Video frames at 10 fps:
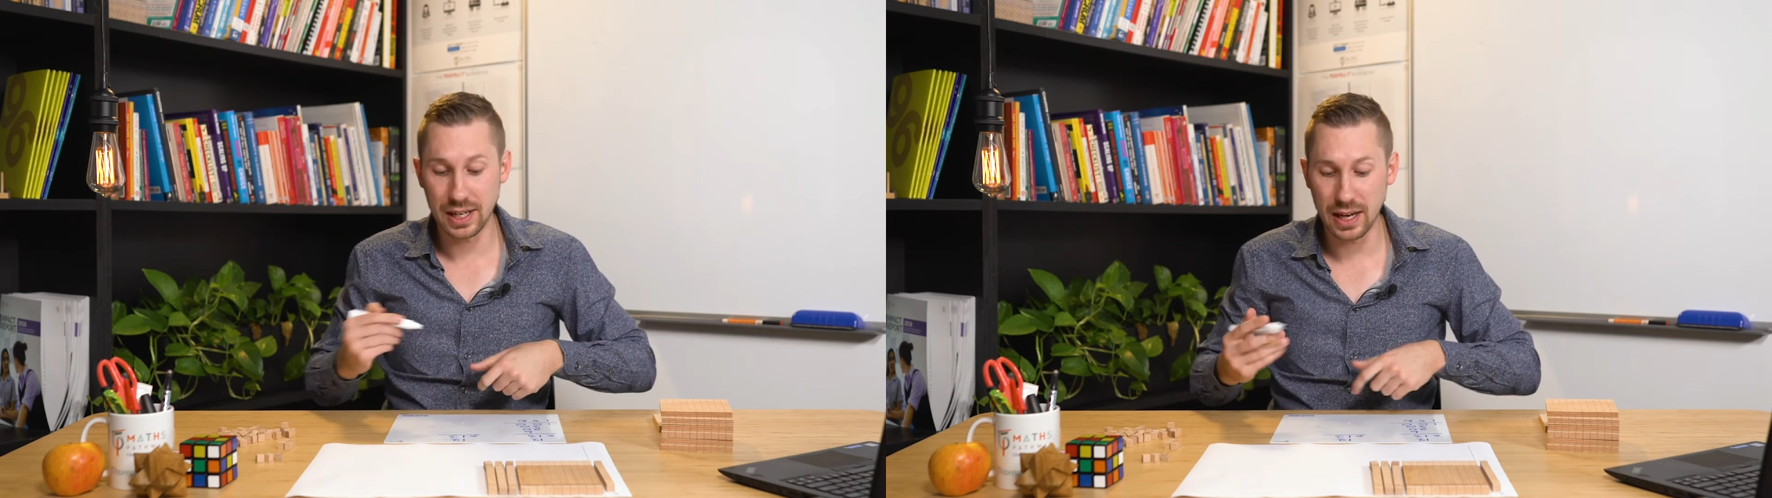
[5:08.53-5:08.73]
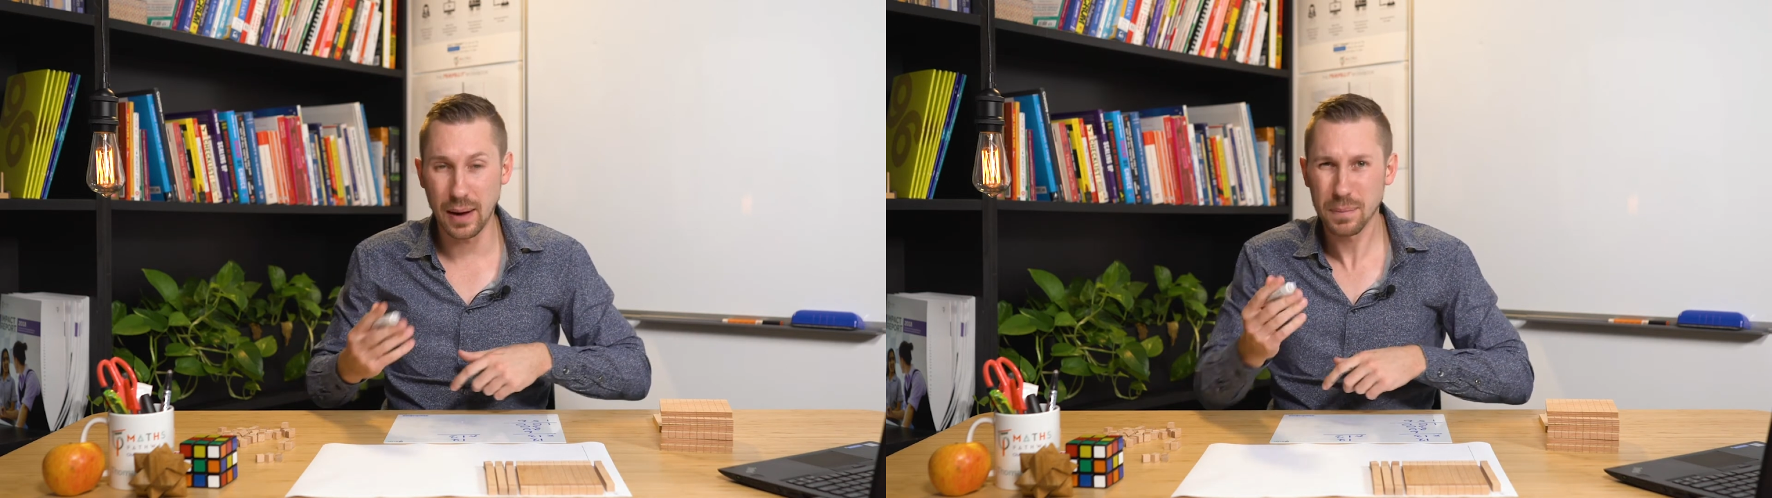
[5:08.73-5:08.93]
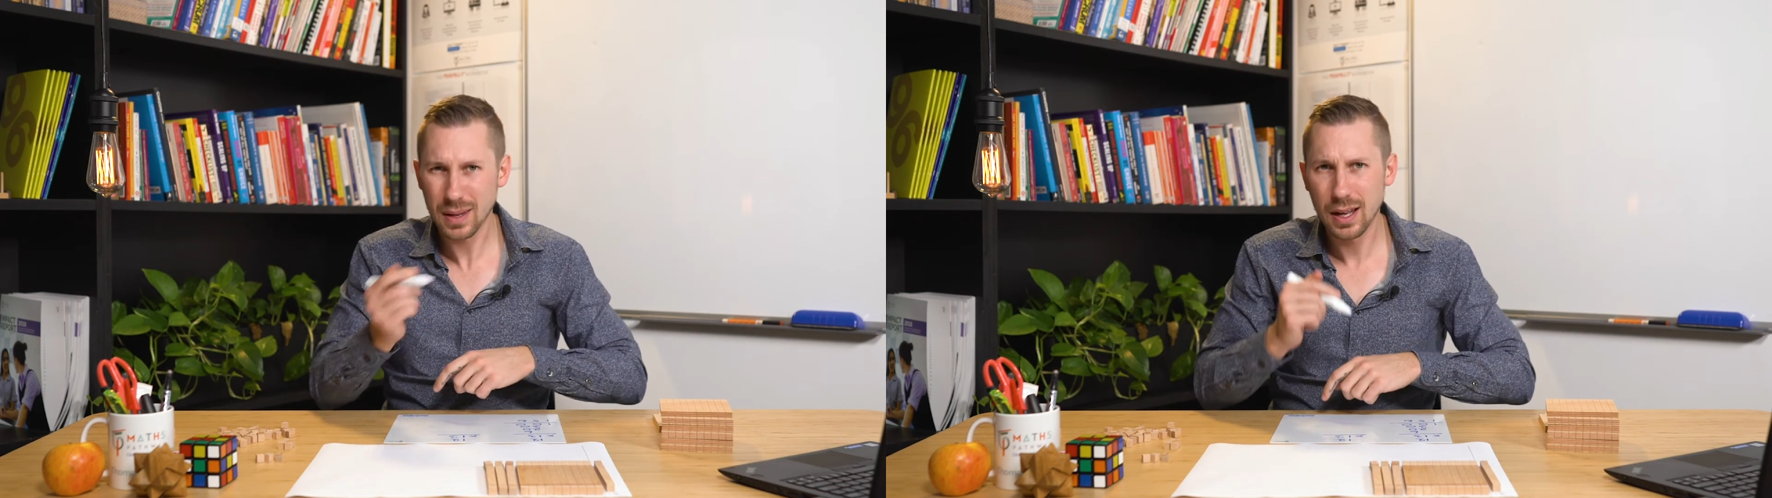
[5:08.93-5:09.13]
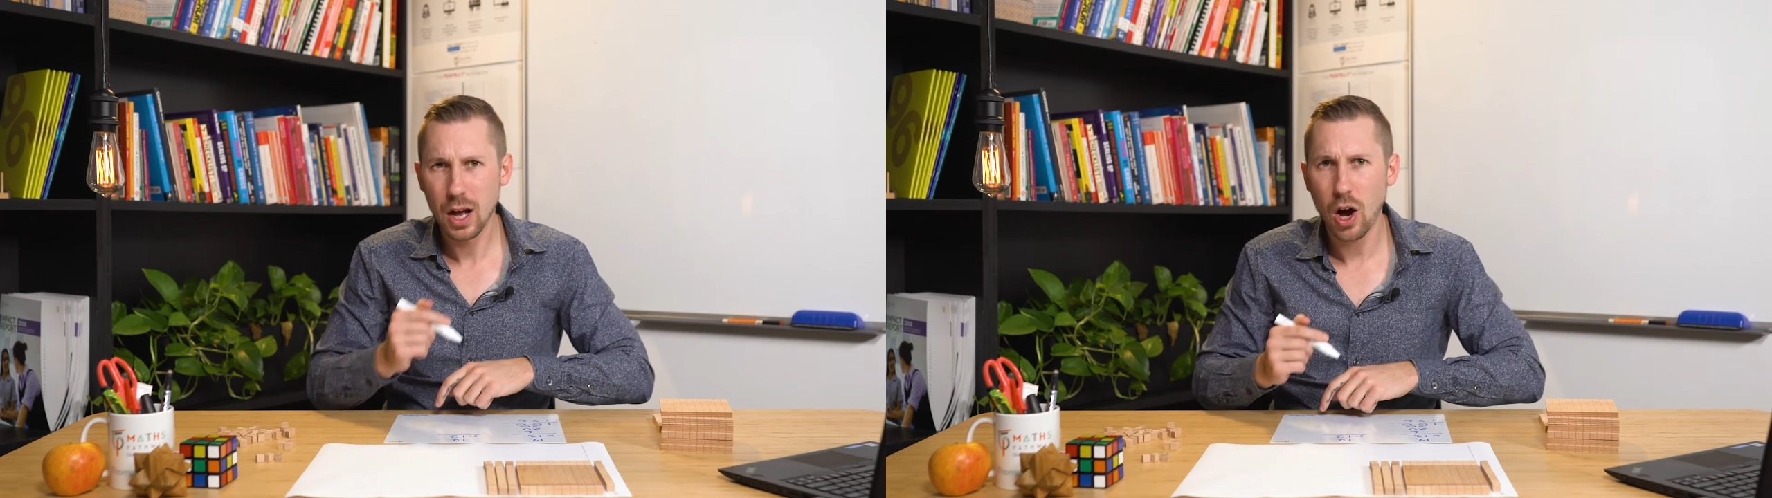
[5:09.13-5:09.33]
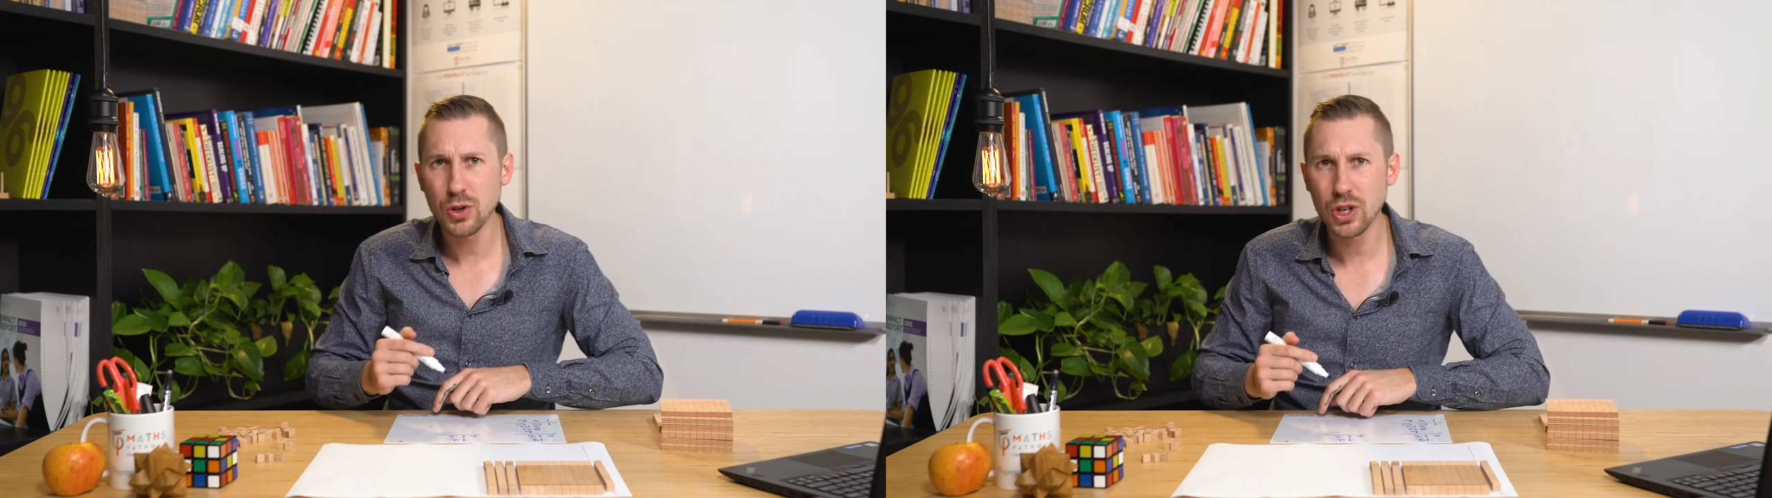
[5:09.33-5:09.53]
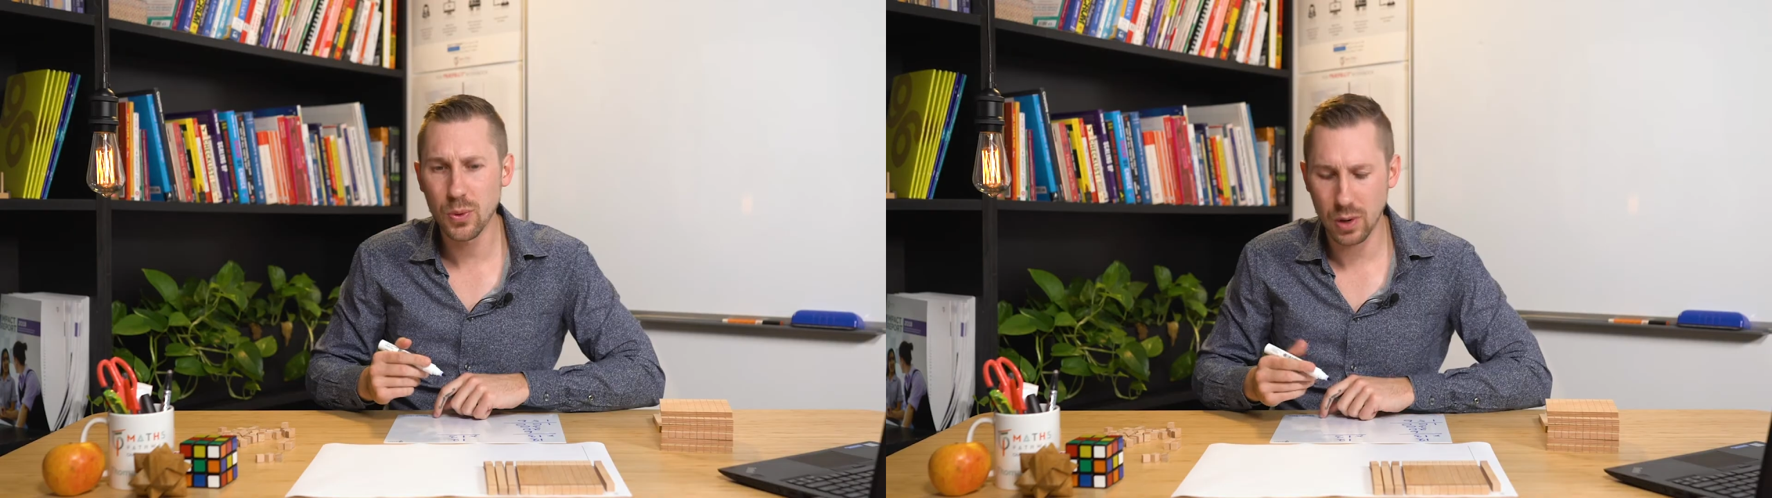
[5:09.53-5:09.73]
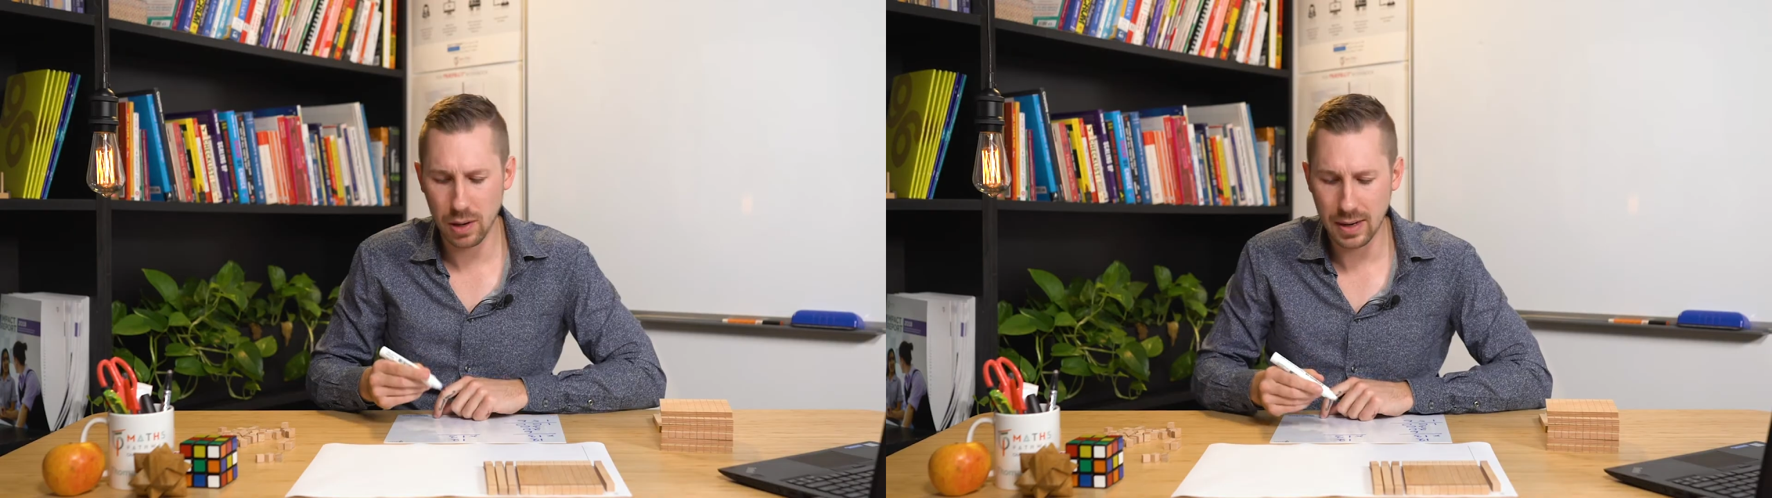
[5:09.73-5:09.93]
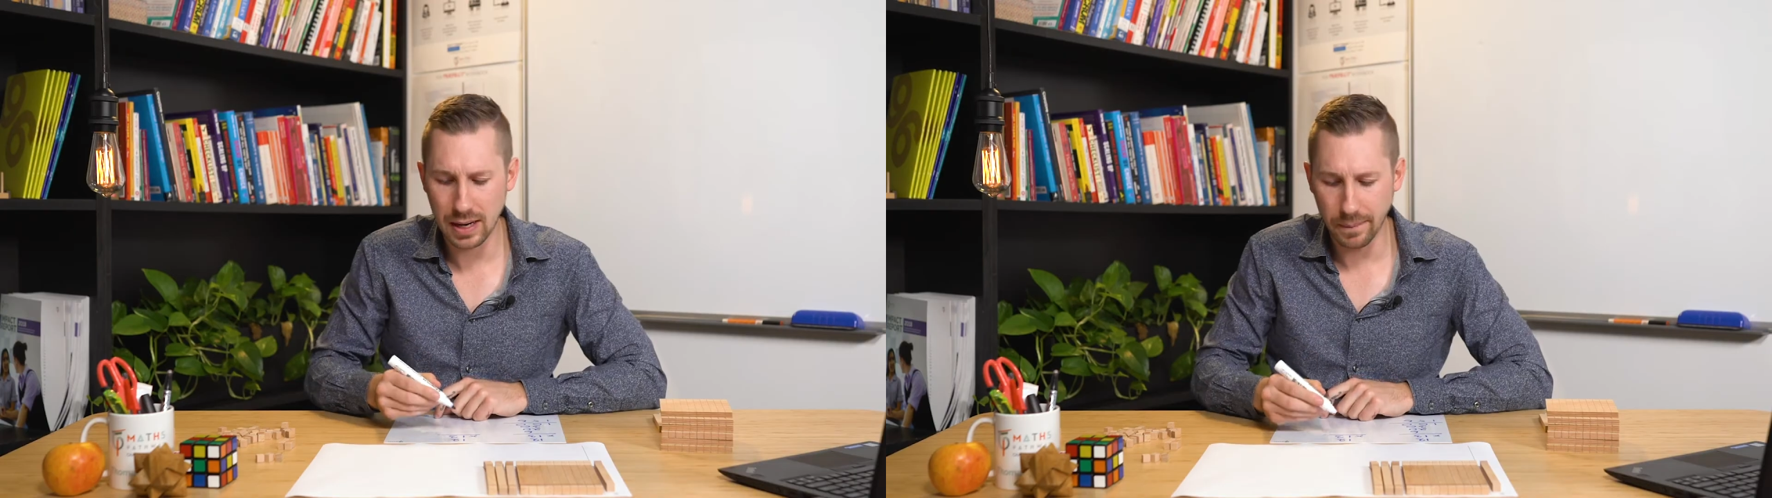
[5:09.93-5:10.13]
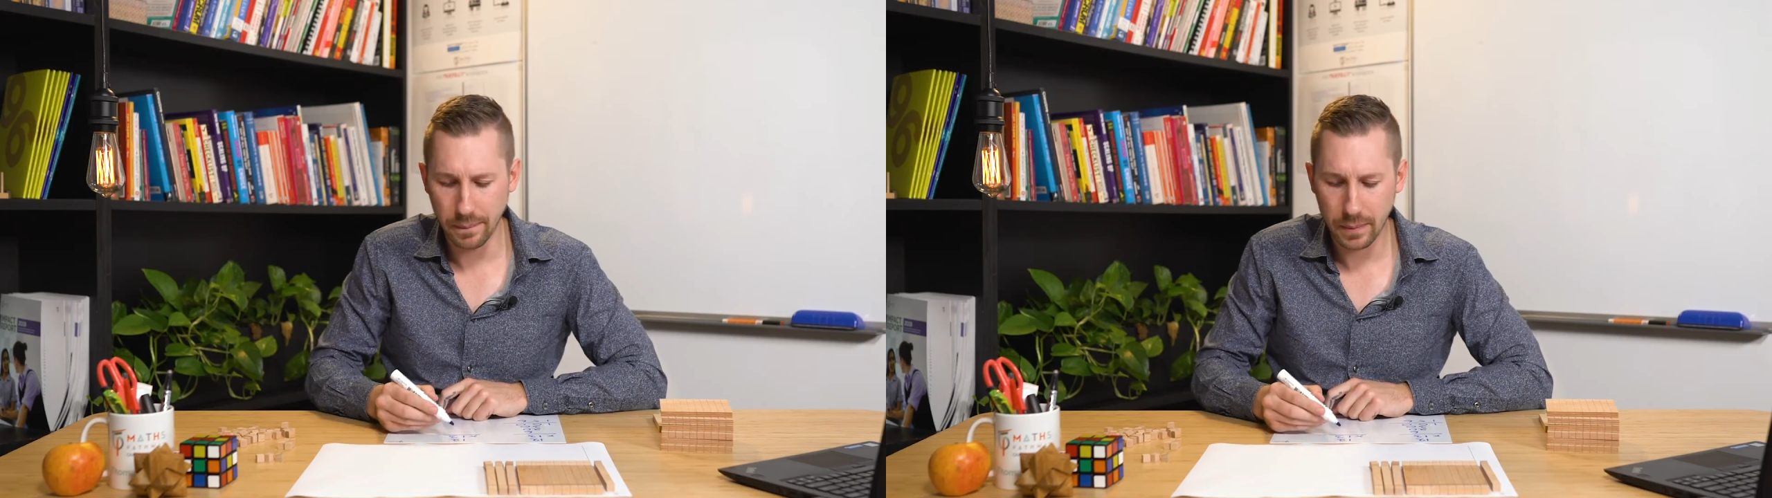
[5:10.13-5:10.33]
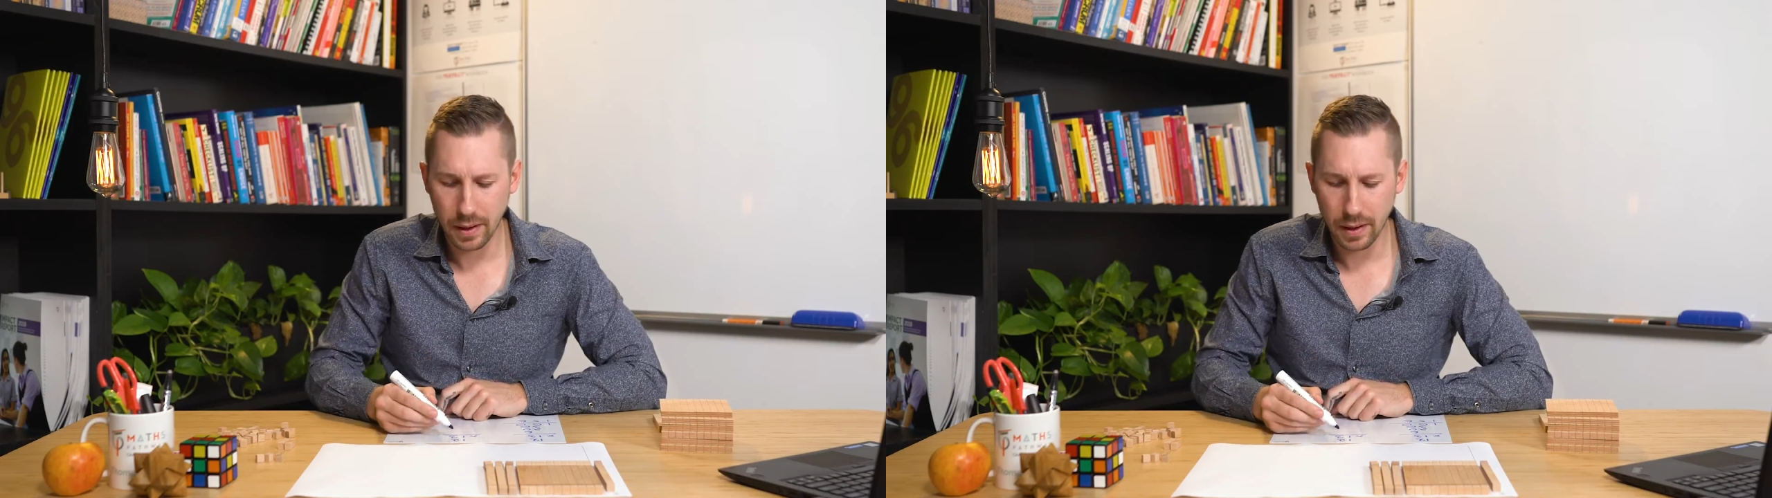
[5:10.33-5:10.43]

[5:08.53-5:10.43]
here. I'll show you what I mean.